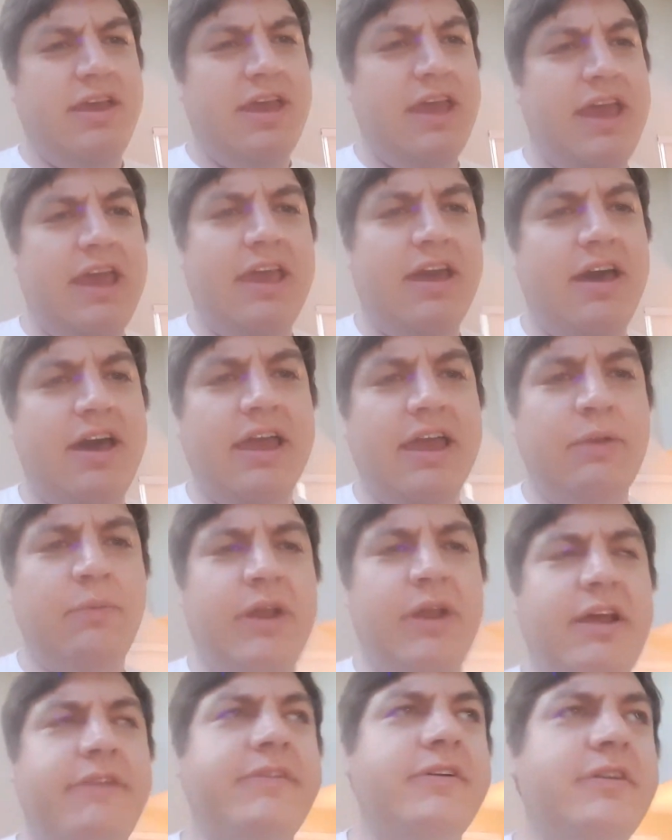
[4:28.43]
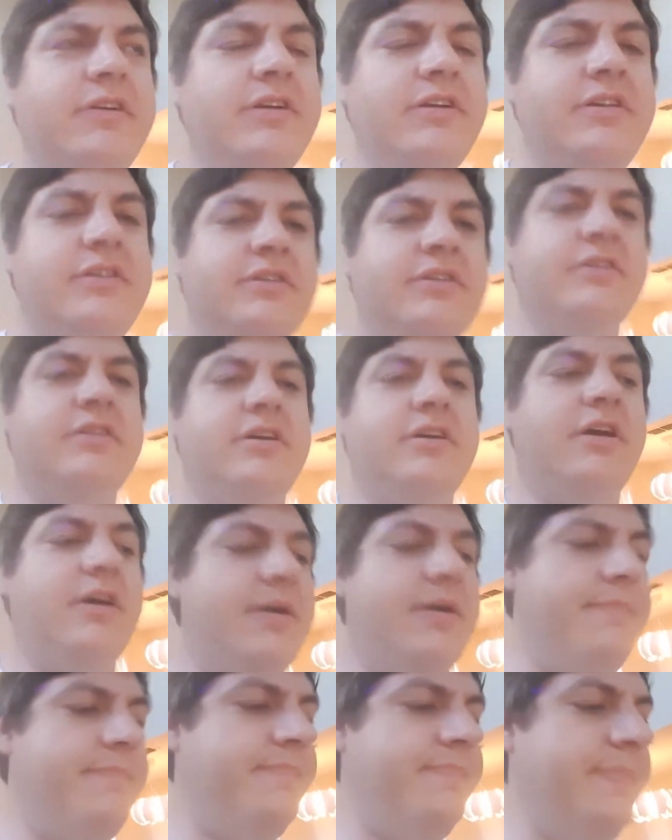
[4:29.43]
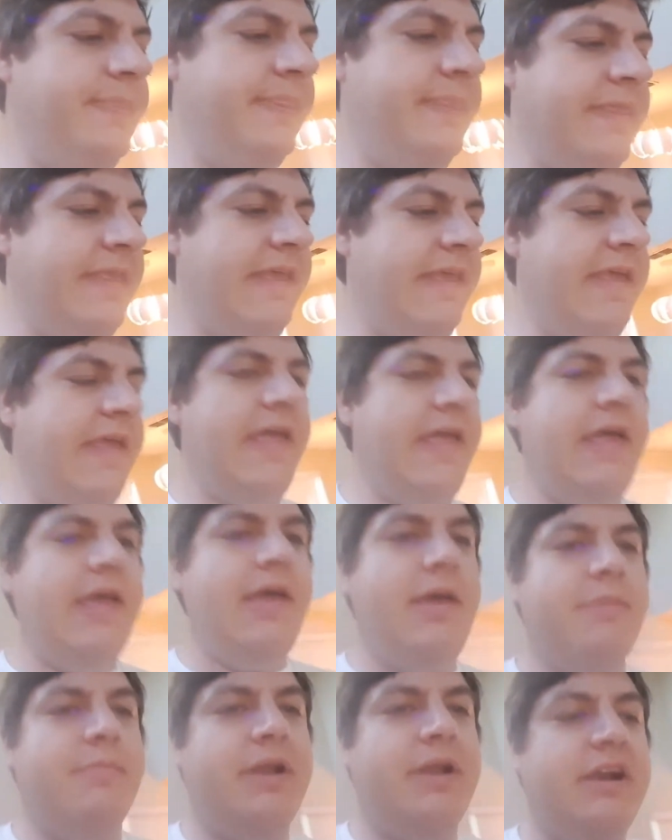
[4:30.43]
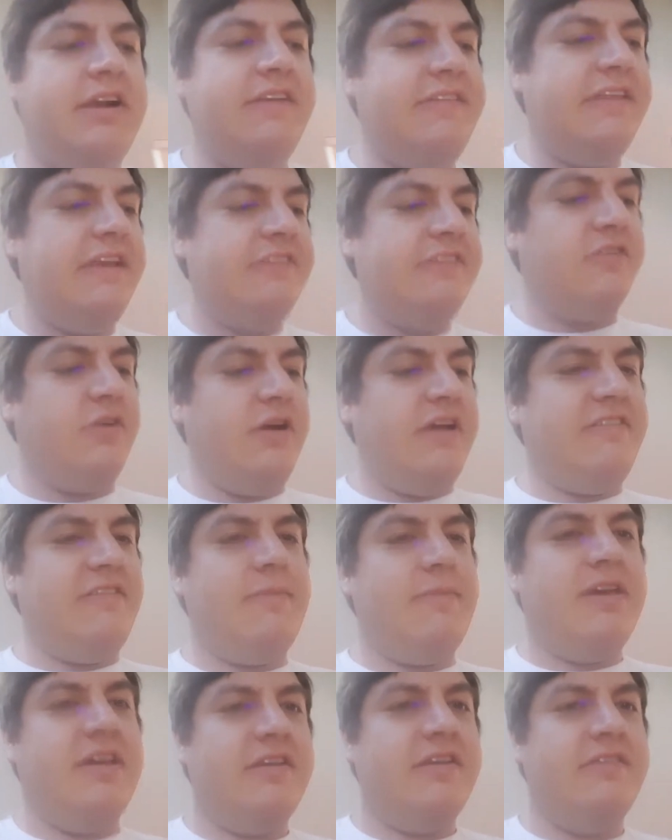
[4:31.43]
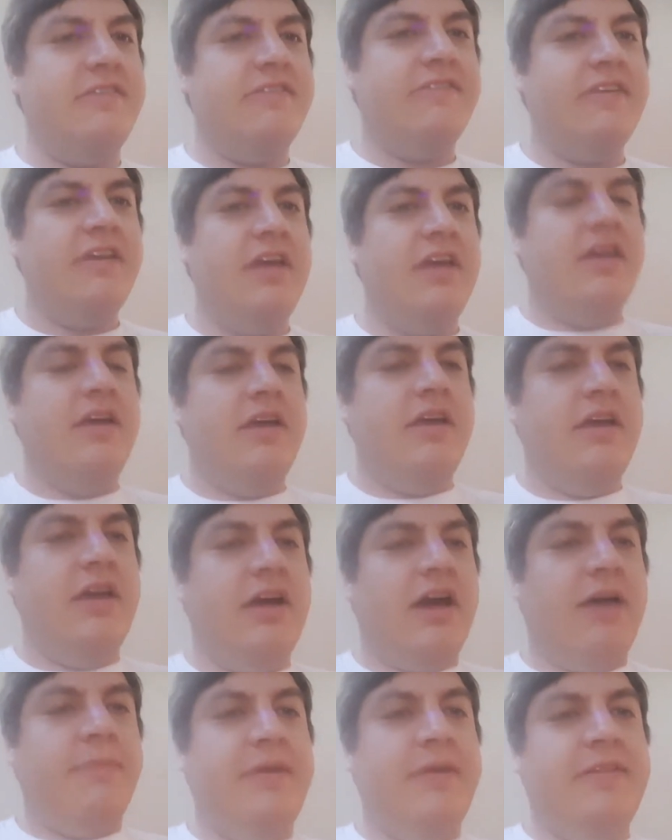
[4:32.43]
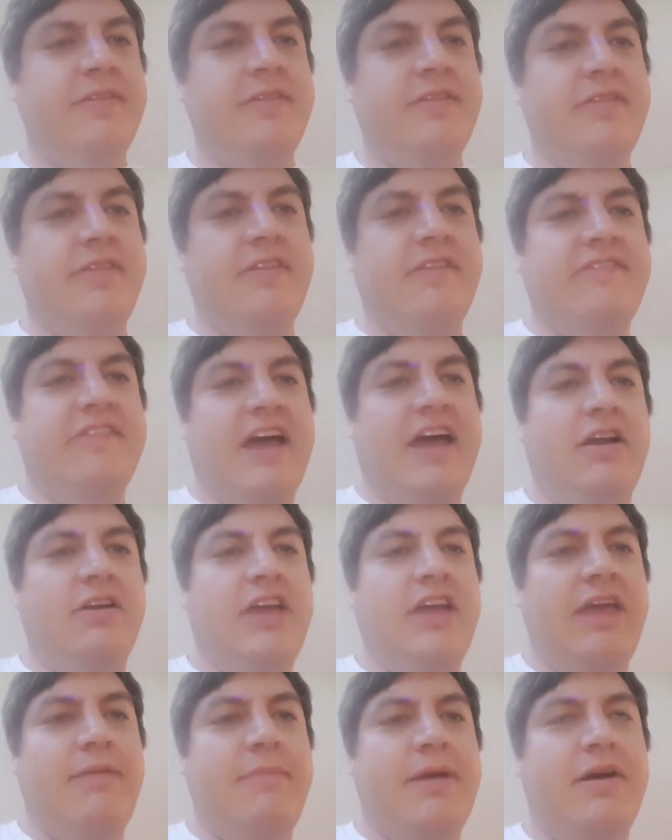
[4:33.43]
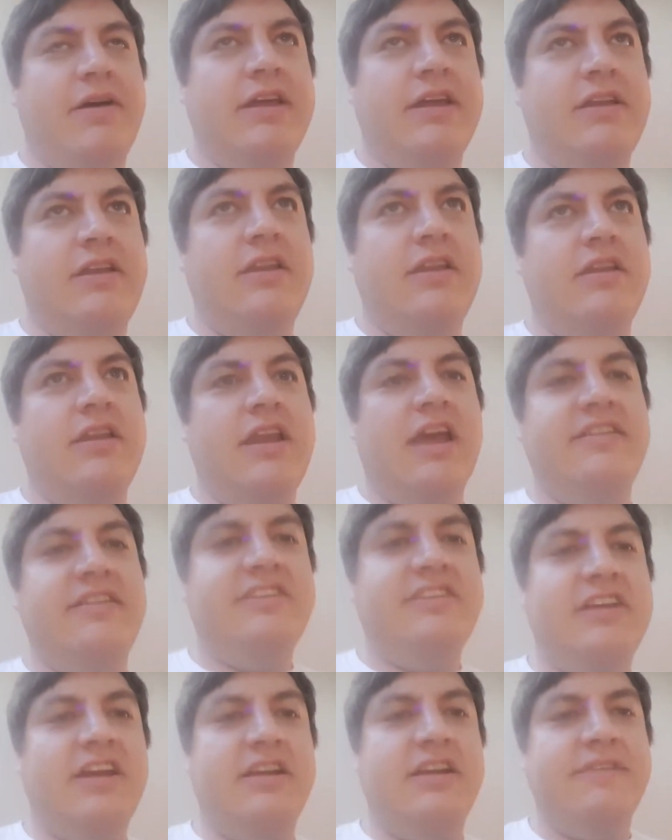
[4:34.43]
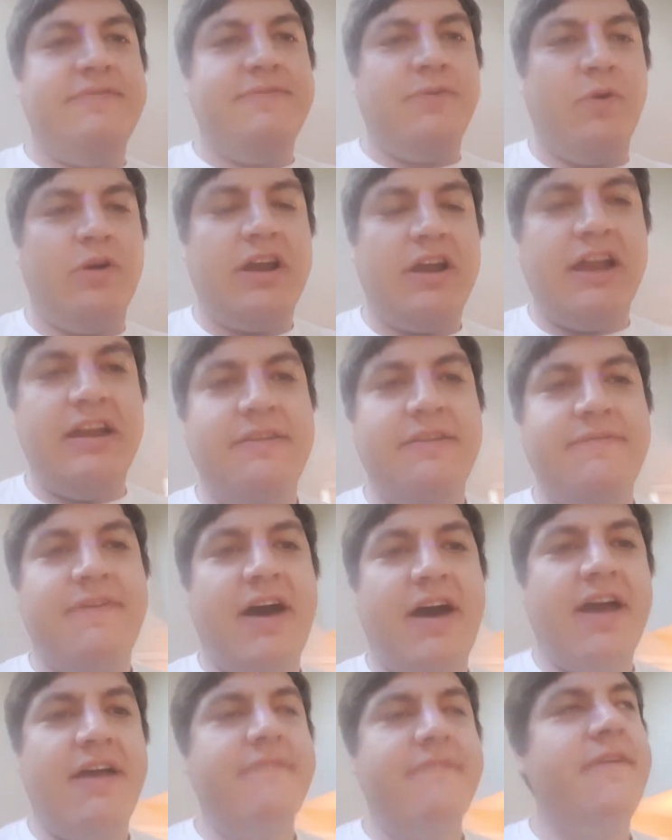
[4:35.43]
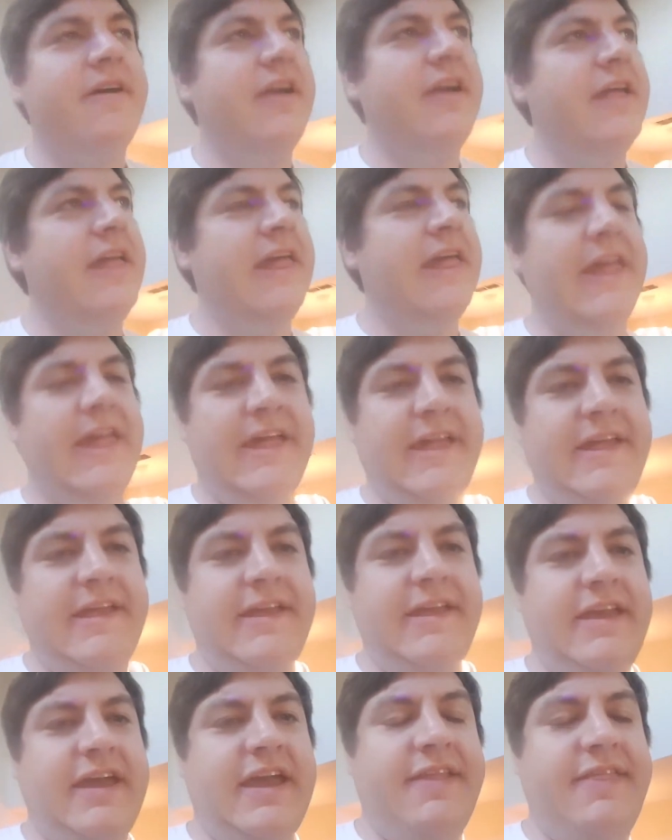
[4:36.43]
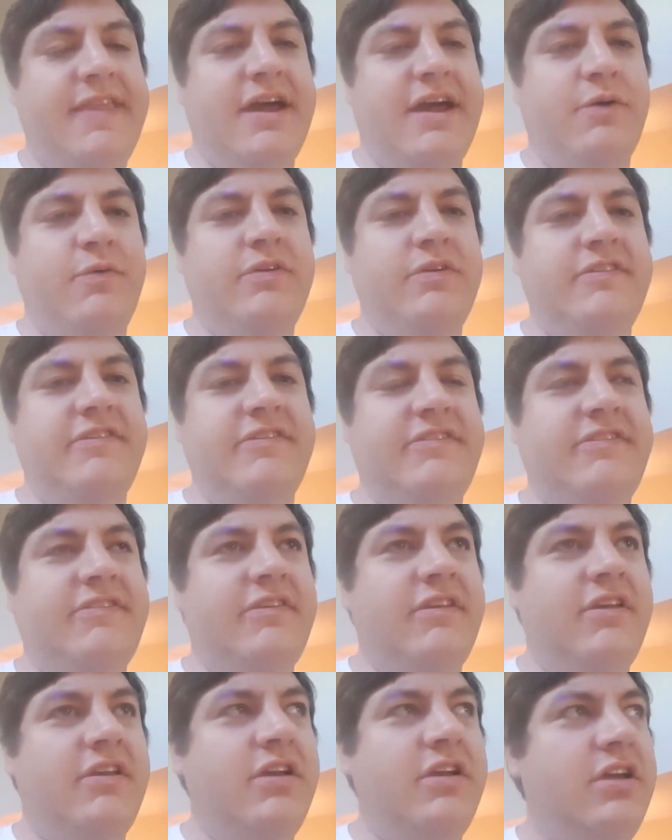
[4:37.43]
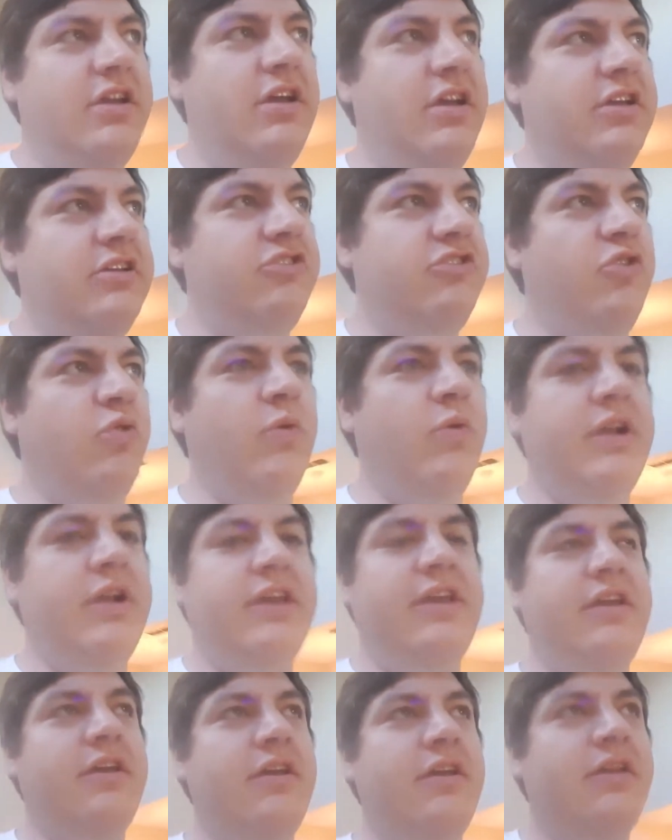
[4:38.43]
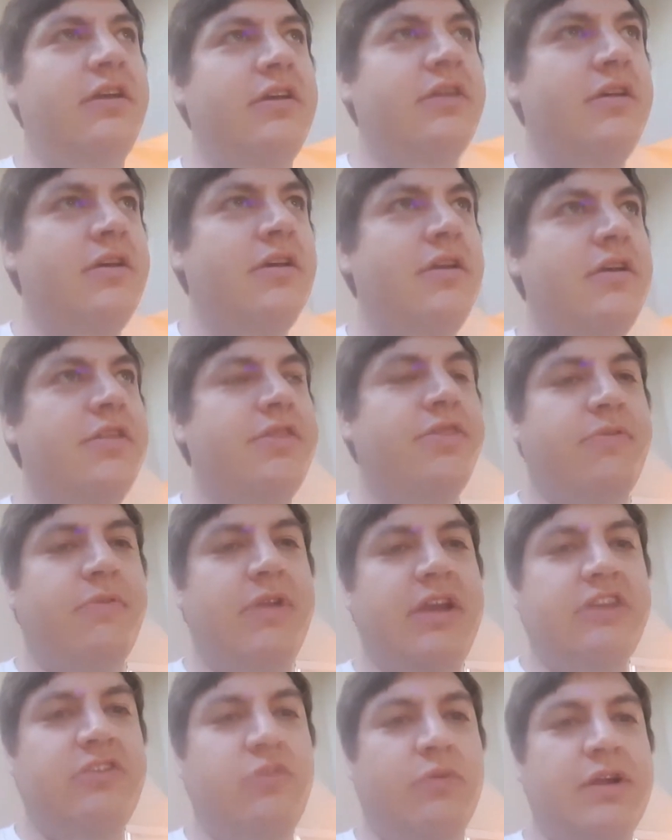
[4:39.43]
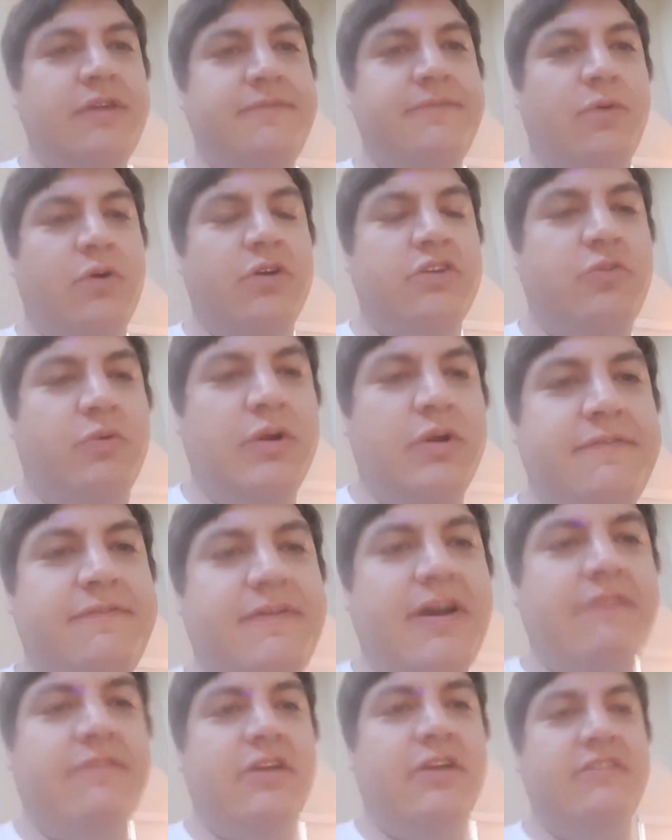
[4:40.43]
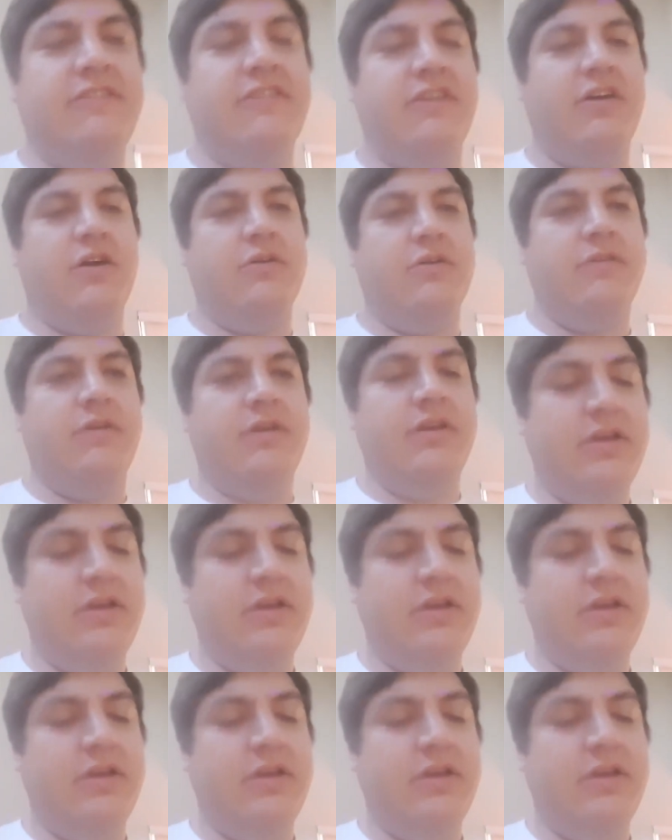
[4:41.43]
AI and whatever. But I just think it's crazy, because the Saturn came out in 1994 and 95, and that was 23, 24, 25 years ago.